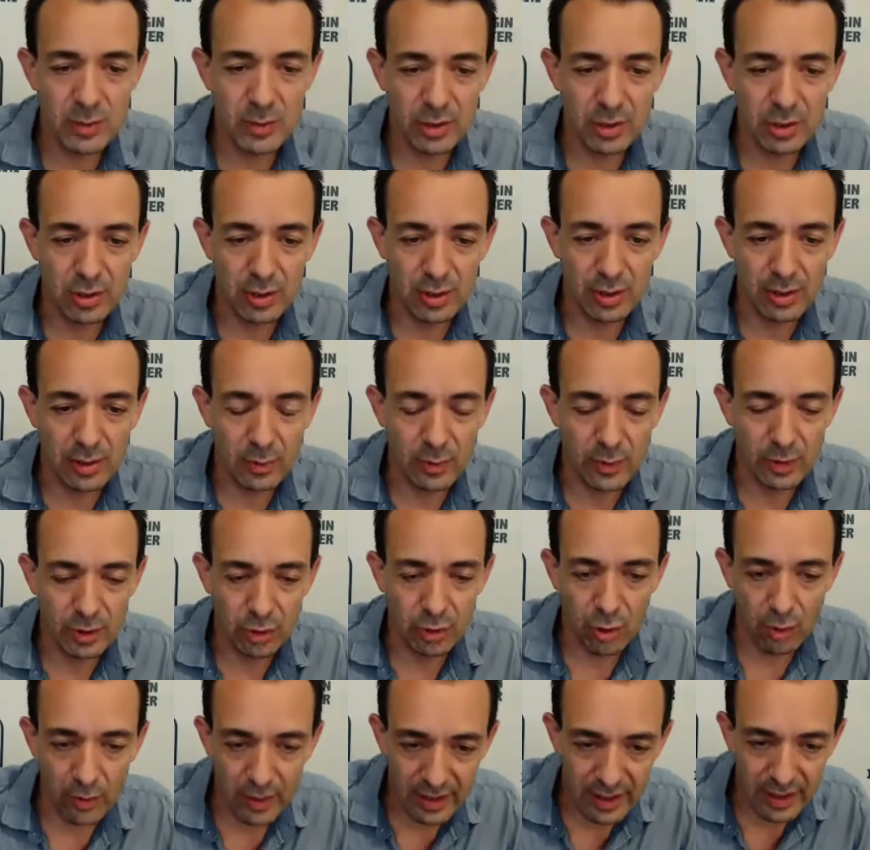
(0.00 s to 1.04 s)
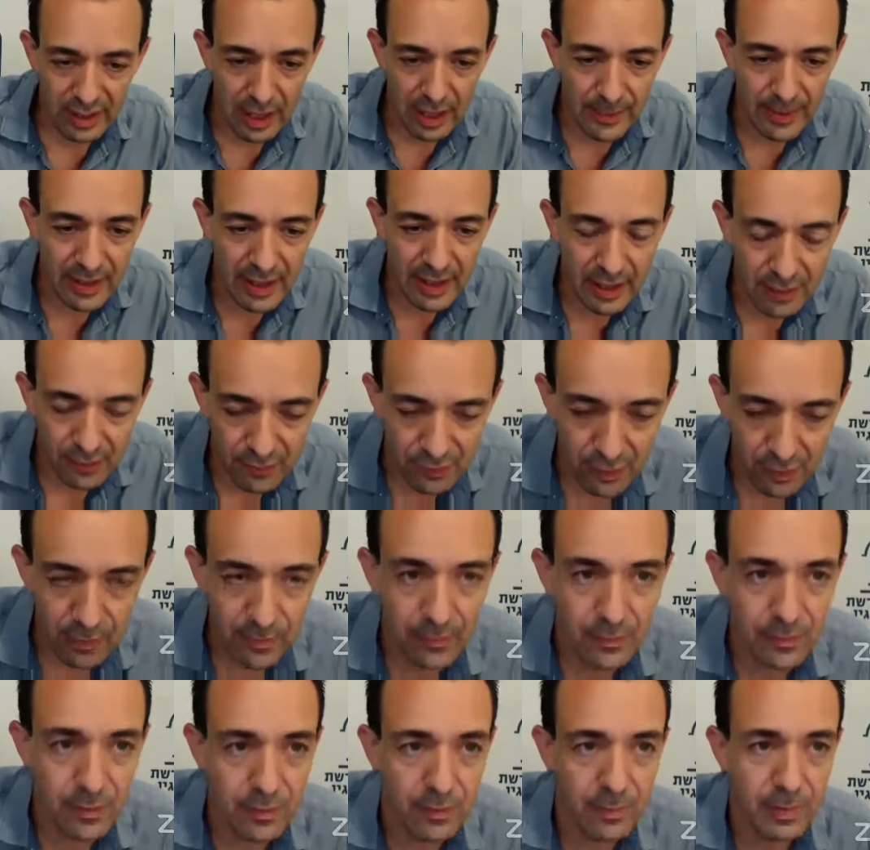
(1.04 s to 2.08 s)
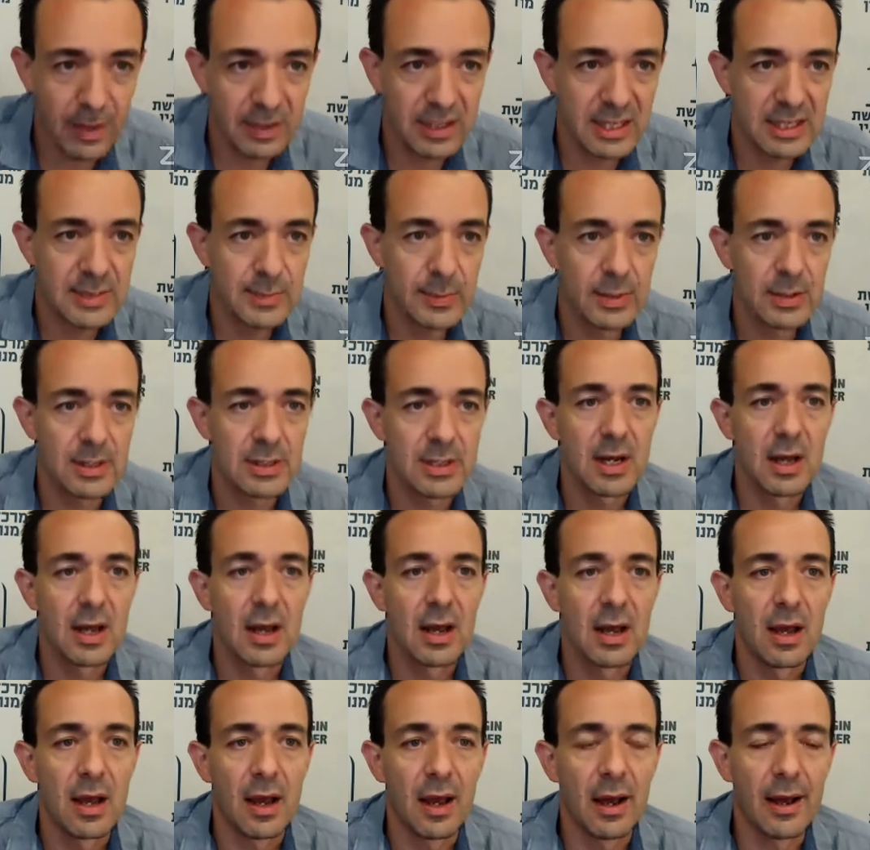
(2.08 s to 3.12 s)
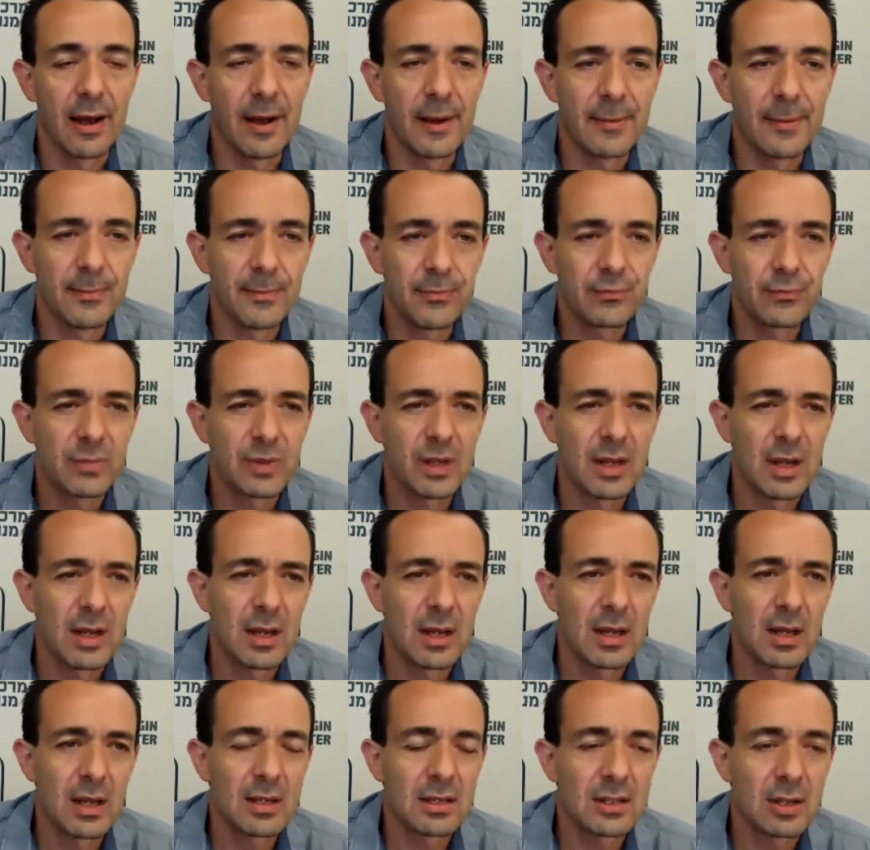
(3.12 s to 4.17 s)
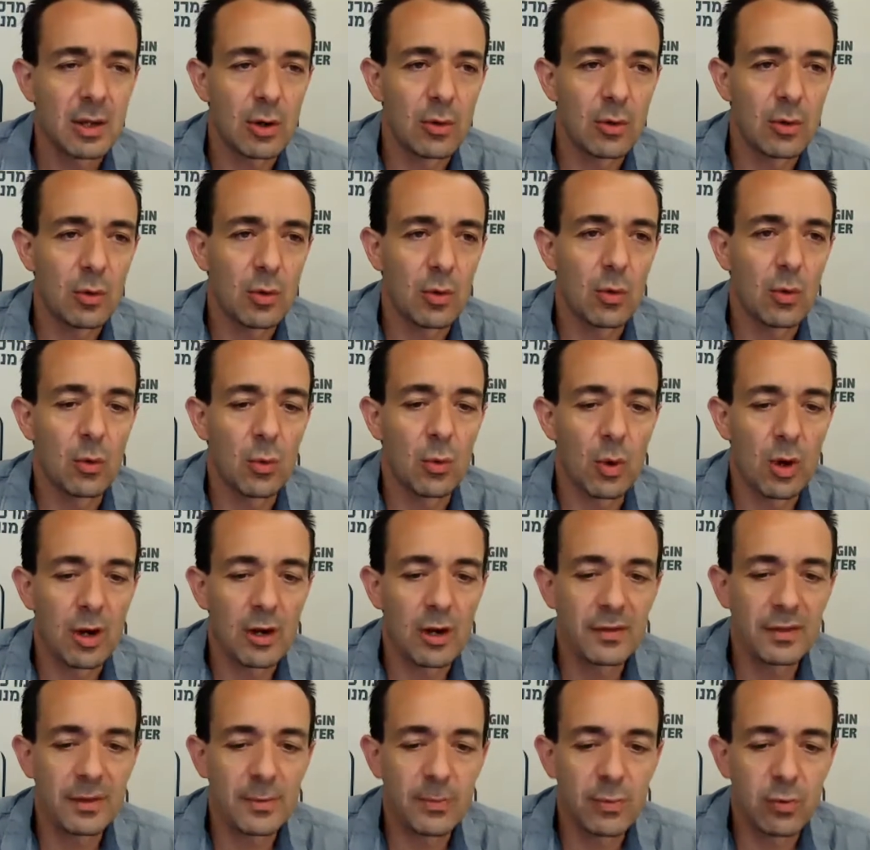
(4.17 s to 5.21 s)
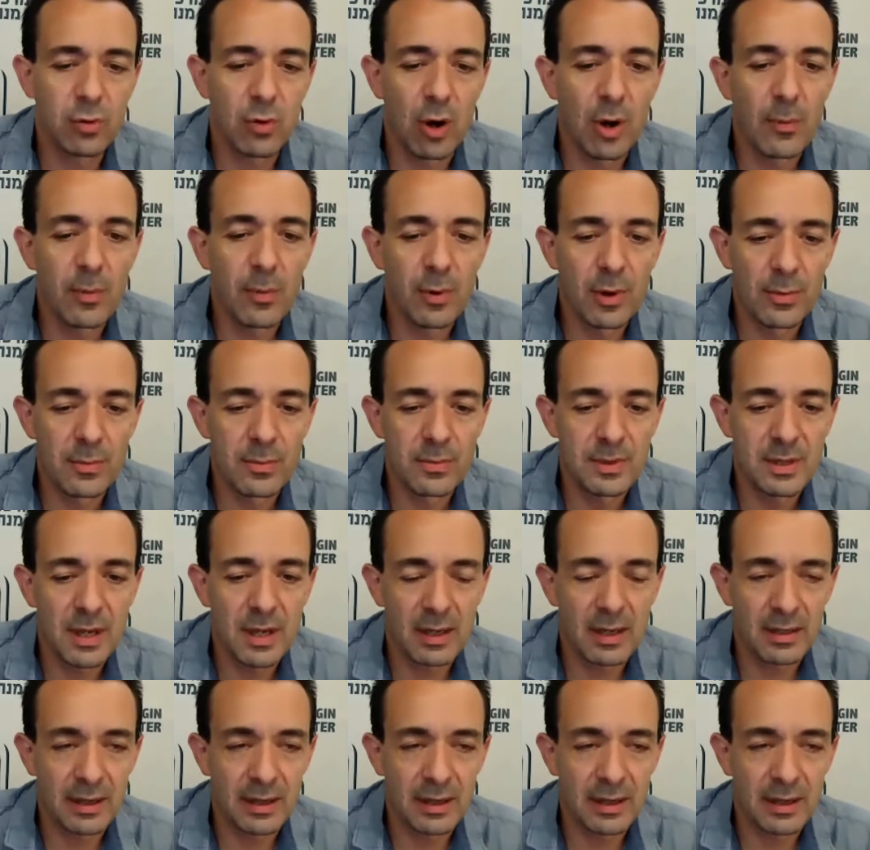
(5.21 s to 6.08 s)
which are already coming in from participants. So one of the problems, I